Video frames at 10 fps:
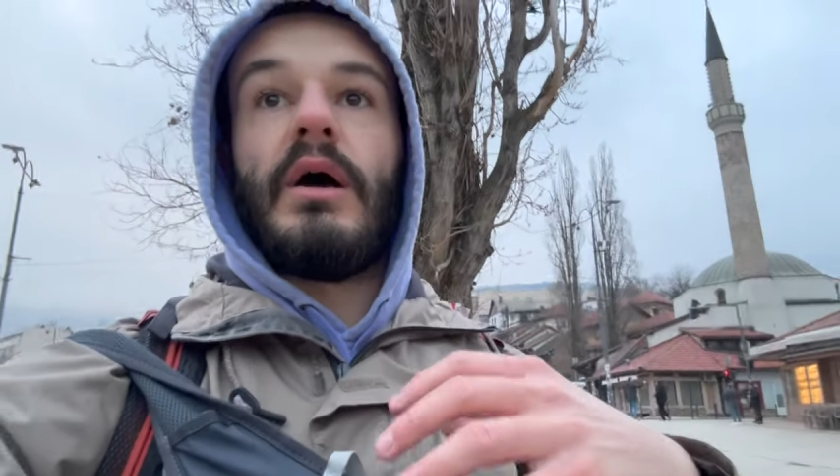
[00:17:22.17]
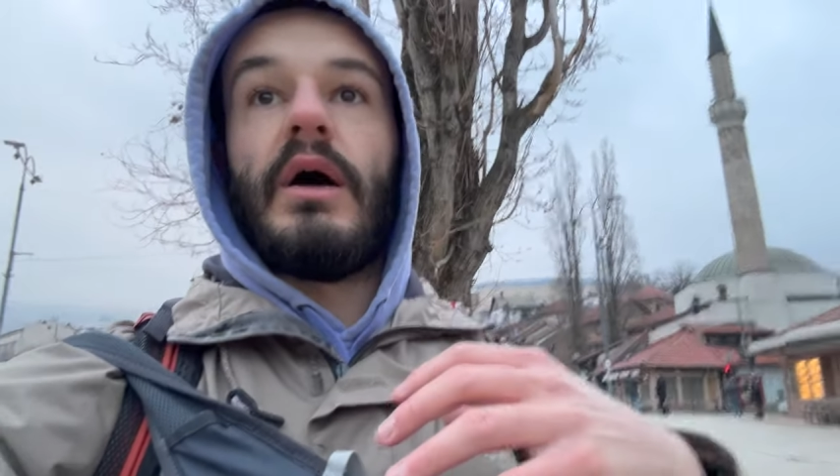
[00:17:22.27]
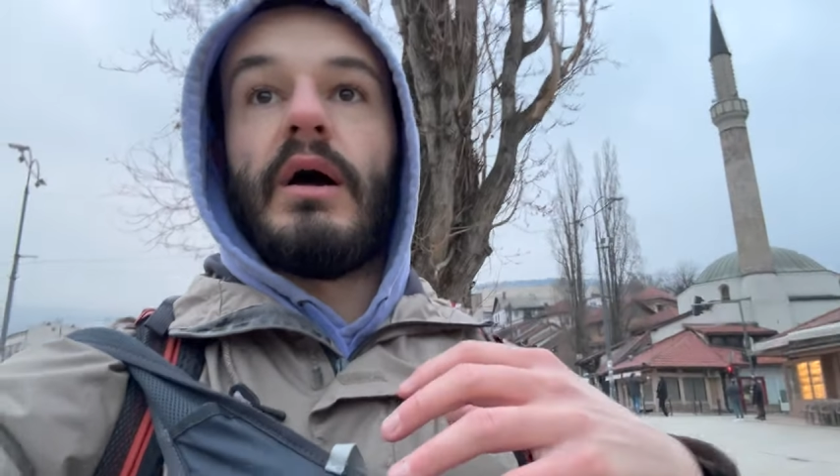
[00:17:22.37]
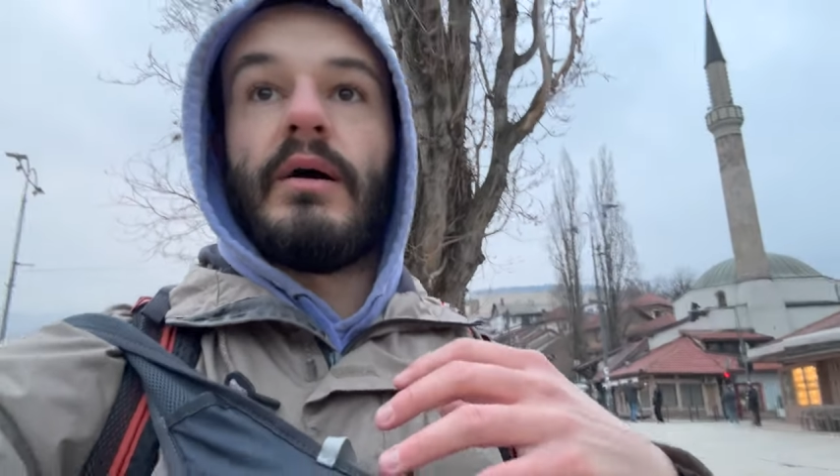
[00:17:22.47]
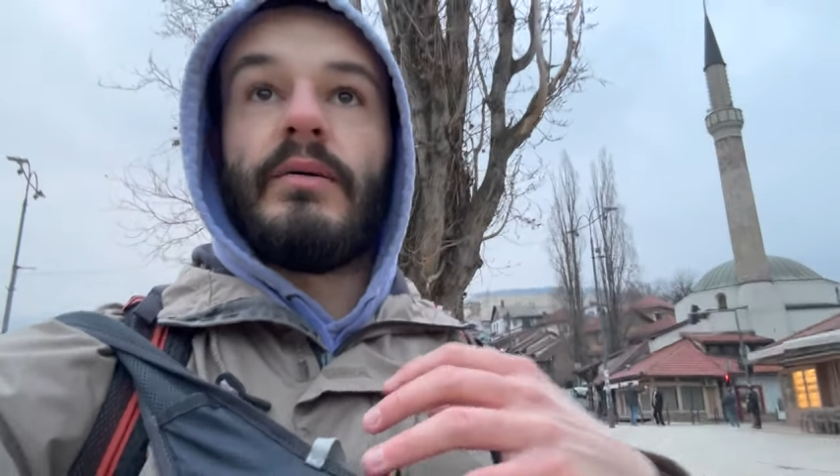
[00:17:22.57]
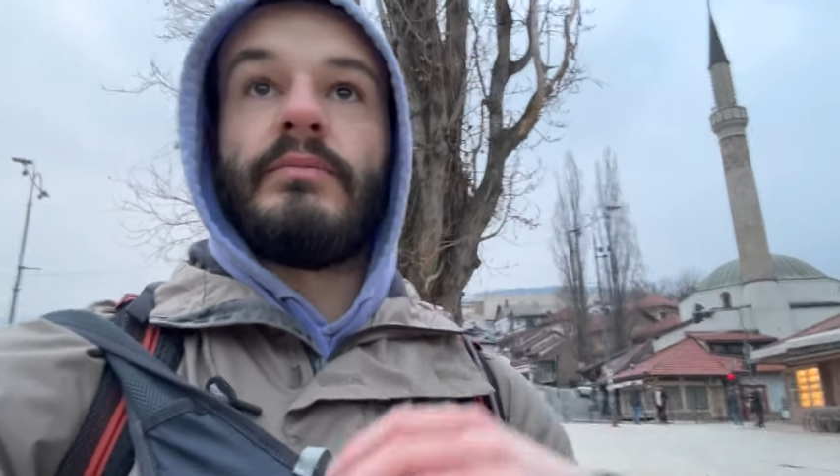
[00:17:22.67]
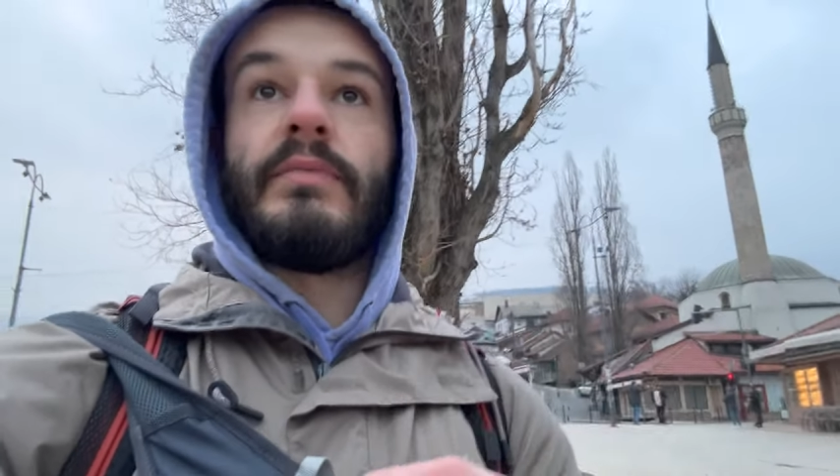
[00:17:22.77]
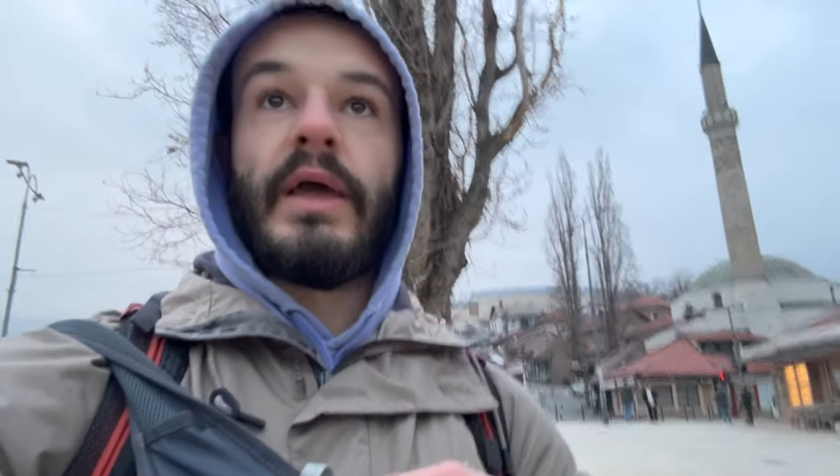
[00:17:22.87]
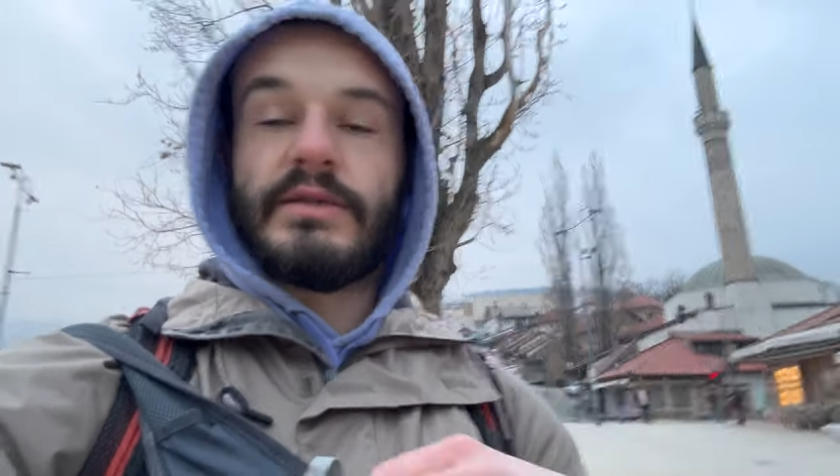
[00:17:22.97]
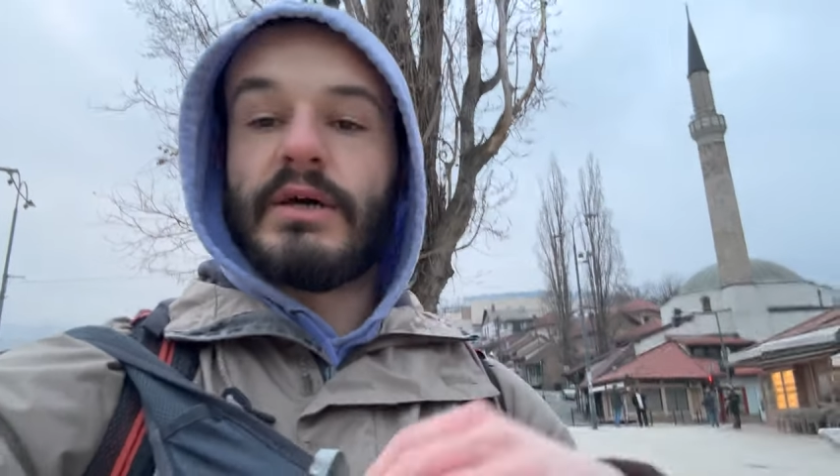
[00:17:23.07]

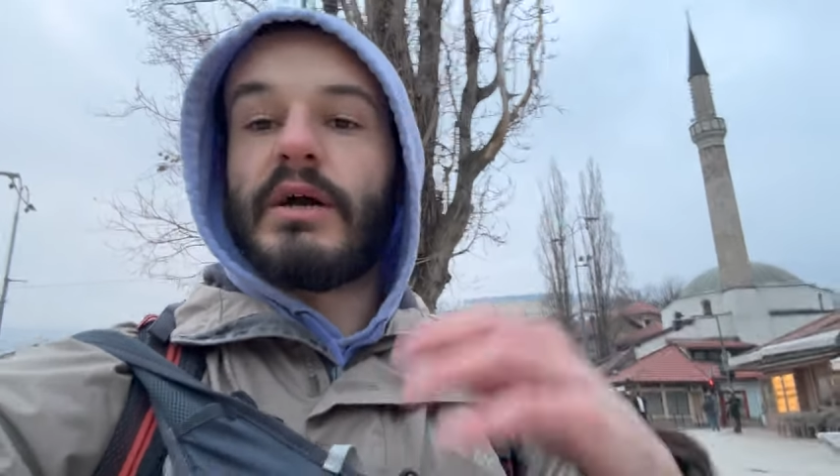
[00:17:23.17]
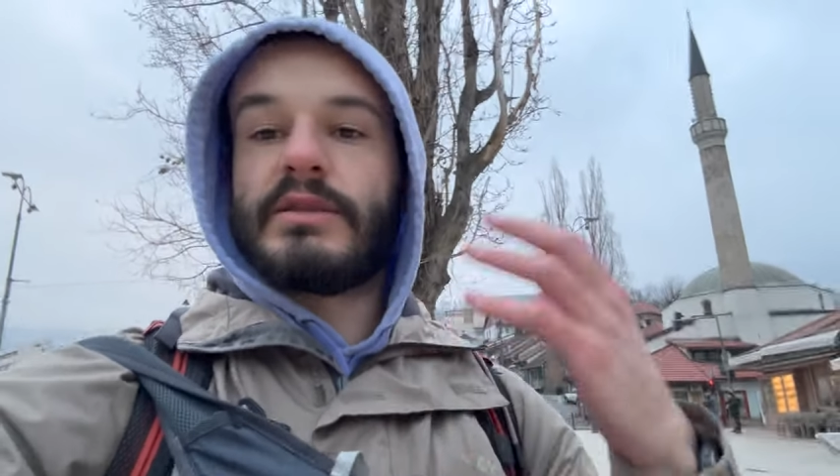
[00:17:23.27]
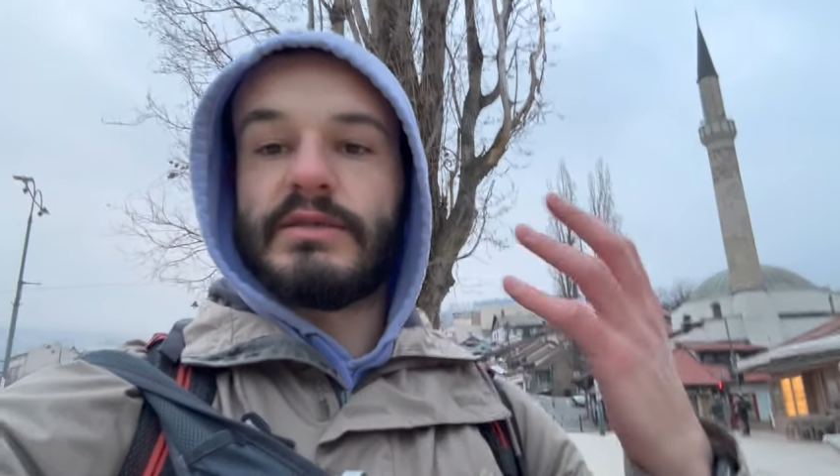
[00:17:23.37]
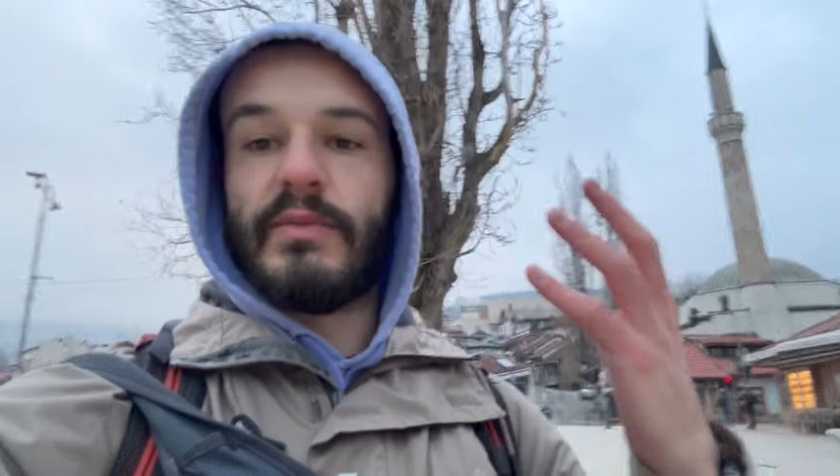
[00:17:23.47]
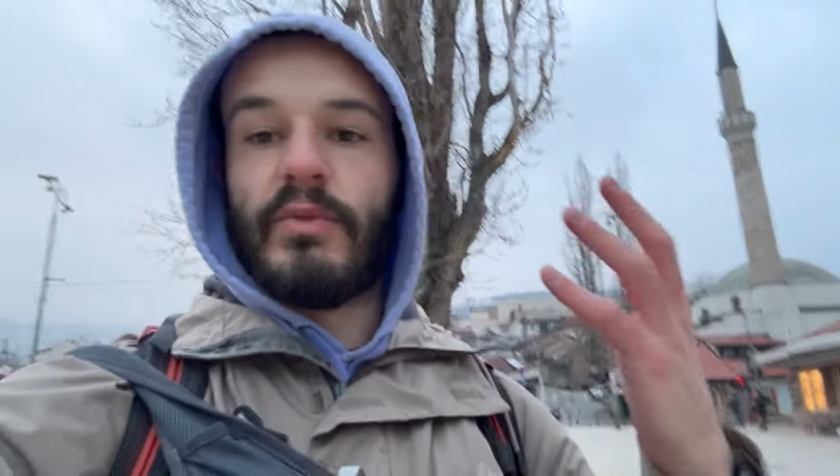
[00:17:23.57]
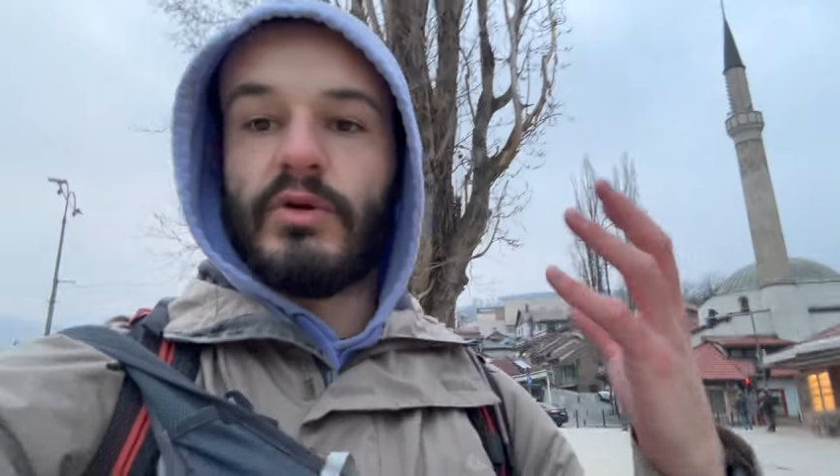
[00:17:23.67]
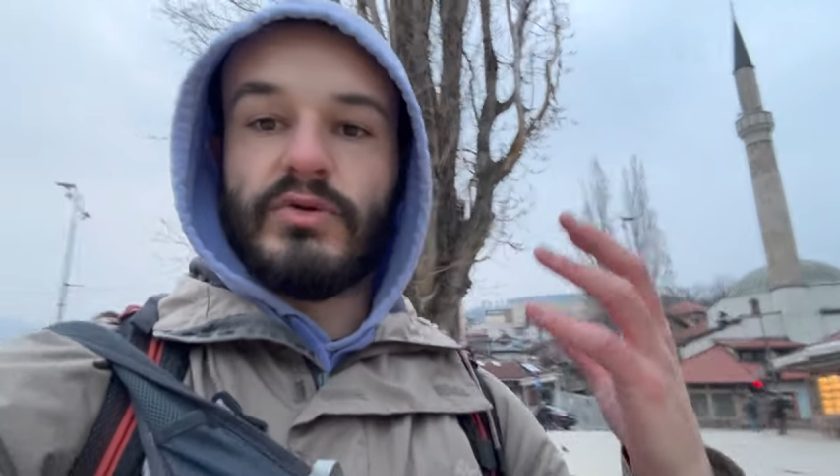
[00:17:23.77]
And talk to someone